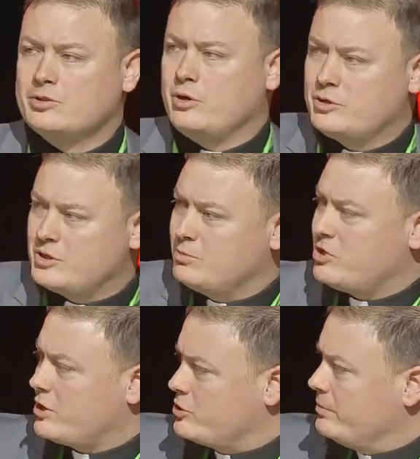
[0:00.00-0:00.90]
So here's the
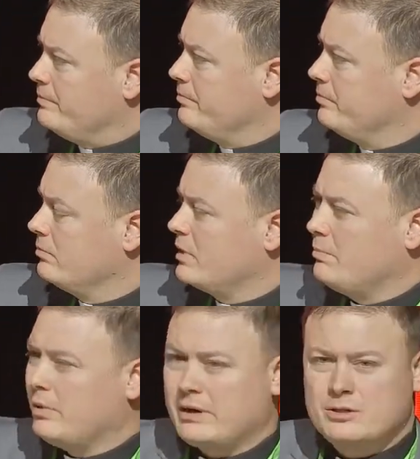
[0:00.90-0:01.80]
objection.
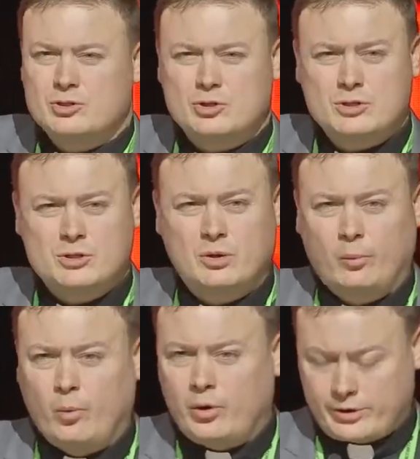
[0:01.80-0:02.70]
But it's just
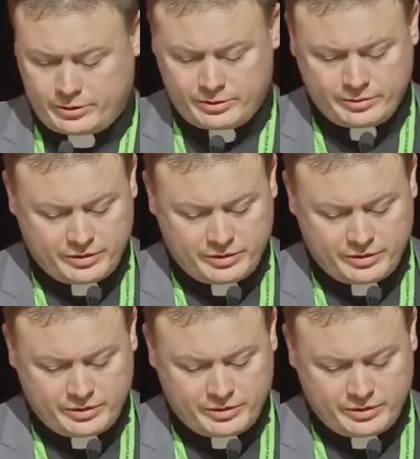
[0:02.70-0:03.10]
water.